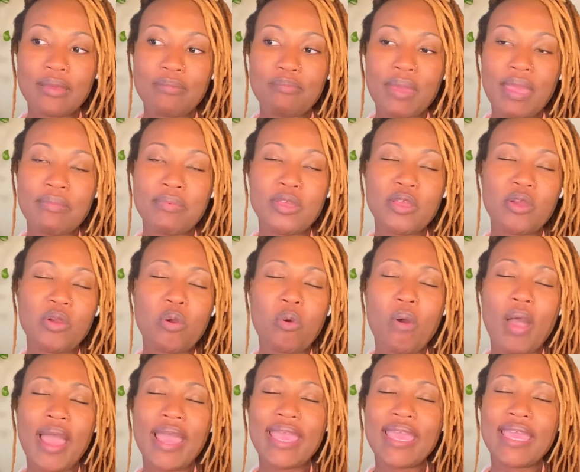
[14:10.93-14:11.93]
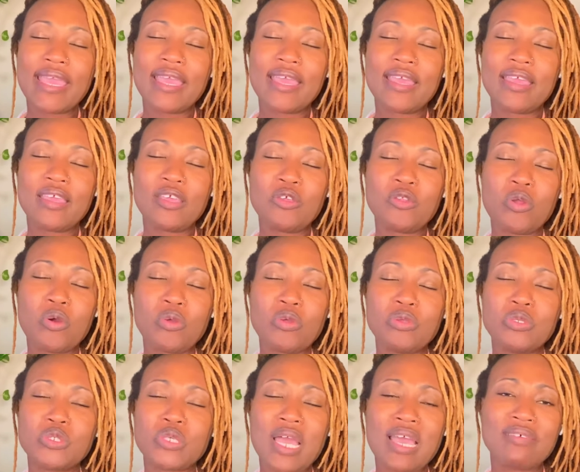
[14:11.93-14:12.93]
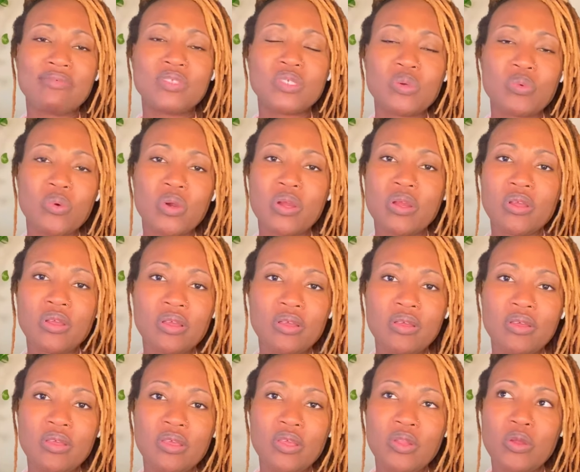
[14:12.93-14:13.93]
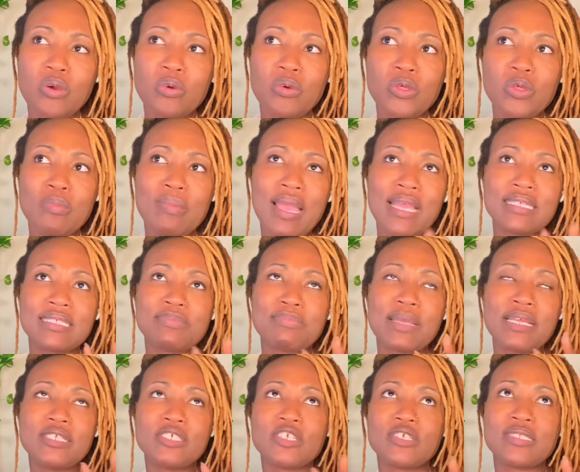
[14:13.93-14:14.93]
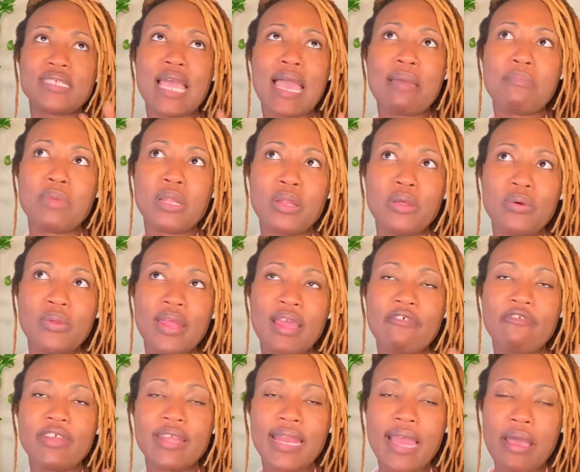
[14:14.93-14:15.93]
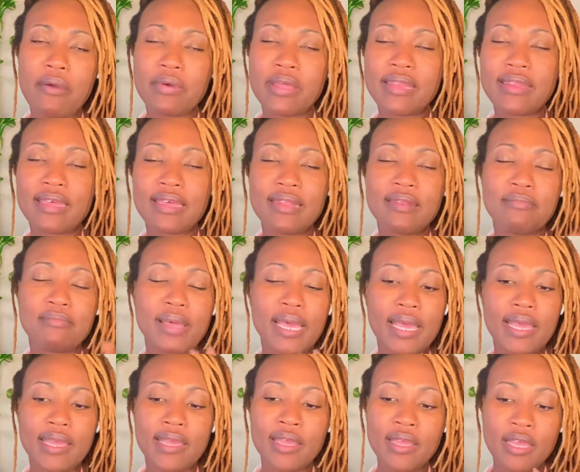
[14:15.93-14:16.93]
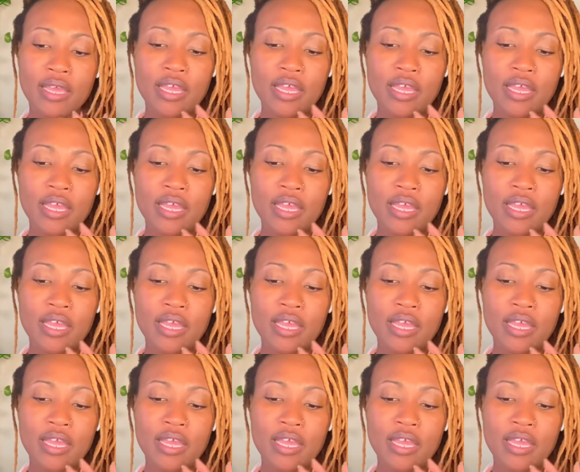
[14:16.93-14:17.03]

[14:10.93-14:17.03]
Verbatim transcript: Maybe you're quiet, you know, you drive to work, you know, you might spend your time alone every now and then by